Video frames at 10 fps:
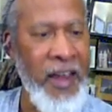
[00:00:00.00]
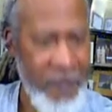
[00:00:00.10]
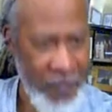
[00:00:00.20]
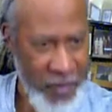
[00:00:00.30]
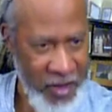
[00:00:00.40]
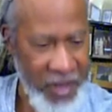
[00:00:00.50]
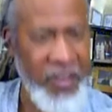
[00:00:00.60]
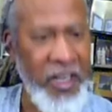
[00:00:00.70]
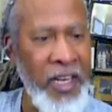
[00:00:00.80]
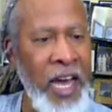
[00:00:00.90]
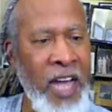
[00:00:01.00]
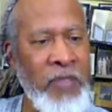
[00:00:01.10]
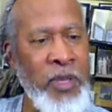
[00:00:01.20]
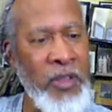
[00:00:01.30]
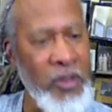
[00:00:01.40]
there's an alignment in
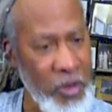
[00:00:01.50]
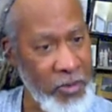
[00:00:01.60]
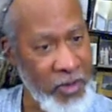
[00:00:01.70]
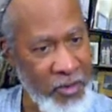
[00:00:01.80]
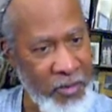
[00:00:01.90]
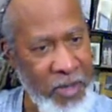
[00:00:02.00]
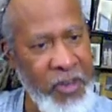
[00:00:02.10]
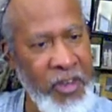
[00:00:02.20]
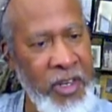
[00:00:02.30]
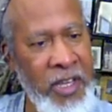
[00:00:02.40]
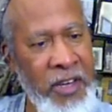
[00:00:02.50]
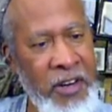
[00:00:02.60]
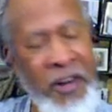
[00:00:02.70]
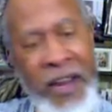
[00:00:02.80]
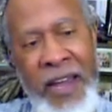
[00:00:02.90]
terms of mission here,
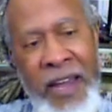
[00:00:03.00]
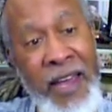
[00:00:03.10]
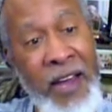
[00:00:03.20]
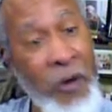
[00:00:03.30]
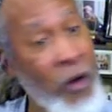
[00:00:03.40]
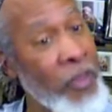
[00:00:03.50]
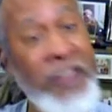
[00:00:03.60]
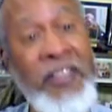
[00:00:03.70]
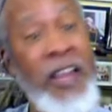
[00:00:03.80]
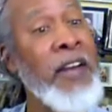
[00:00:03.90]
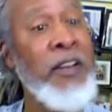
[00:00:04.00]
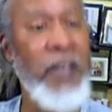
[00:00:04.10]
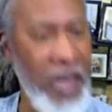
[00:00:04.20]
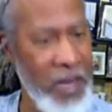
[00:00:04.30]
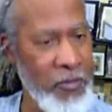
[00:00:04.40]
or there's not an
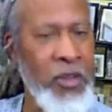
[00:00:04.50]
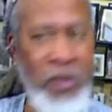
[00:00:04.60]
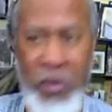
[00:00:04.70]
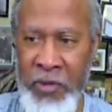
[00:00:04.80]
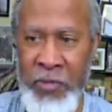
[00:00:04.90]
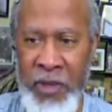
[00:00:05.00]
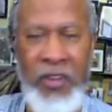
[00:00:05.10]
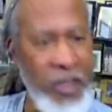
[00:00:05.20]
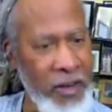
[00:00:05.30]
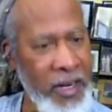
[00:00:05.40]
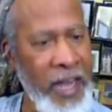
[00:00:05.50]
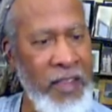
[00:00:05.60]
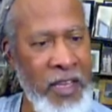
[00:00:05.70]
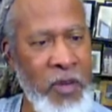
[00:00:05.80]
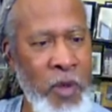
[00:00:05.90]
alignment in terms of mission here. And I think
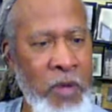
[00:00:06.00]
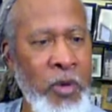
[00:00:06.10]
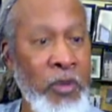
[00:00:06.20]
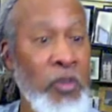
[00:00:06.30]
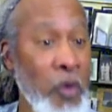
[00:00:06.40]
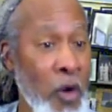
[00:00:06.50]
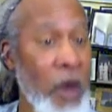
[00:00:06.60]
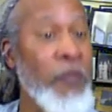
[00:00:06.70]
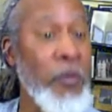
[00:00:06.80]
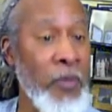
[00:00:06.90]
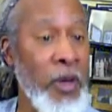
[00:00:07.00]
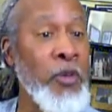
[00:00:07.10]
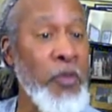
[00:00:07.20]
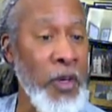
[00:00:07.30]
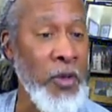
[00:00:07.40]
we will draw from those
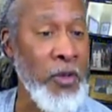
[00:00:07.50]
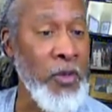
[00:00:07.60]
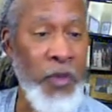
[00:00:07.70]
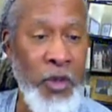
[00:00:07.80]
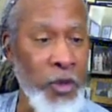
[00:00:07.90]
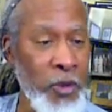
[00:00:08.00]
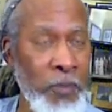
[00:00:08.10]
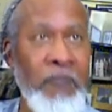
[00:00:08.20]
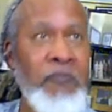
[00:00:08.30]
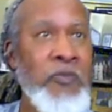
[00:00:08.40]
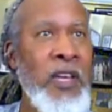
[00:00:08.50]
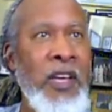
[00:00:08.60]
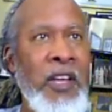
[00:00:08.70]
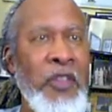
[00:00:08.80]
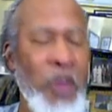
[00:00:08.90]
folks for whom
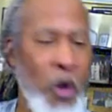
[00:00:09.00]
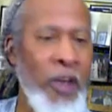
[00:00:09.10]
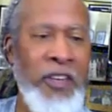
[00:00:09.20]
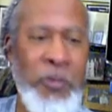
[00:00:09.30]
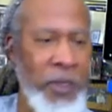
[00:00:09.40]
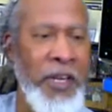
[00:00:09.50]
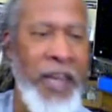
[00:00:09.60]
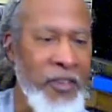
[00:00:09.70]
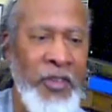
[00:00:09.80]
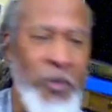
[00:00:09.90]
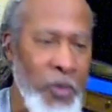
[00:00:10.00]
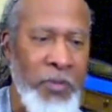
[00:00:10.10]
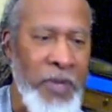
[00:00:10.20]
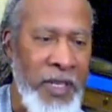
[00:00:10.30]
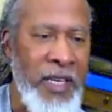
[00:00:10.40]
no explanation will be
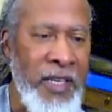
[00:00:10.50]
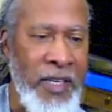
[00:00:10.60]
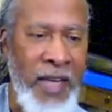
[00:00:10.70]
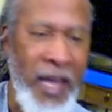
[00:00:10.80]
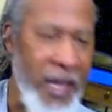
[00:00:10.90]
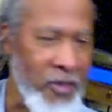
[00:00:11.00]
needed. And we